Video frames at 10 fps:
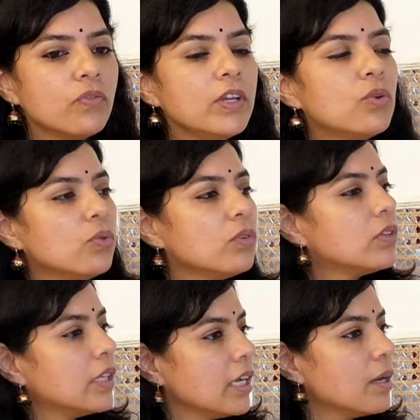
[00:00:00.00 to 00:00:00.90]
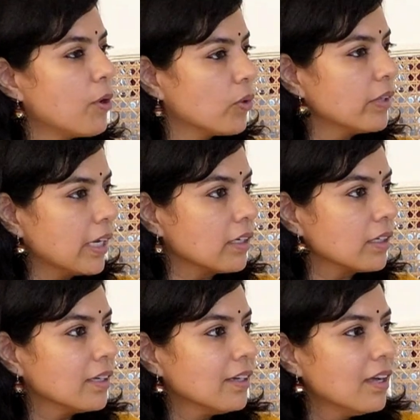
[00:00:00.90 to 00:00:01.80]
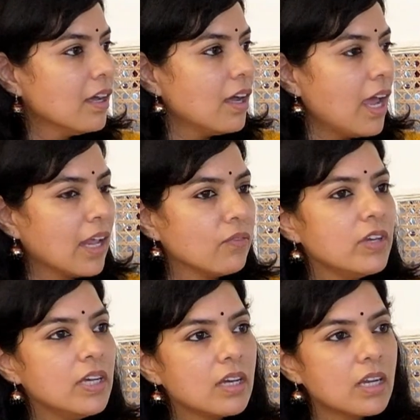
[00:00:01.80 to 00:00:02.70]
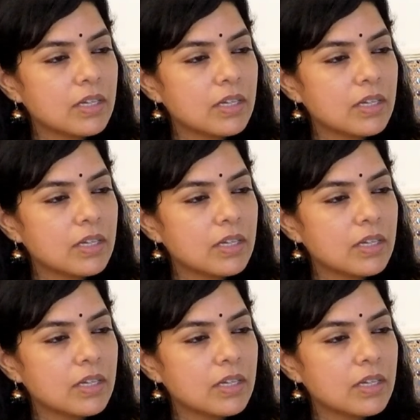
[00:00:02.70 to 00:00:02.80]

we don't think about that, and we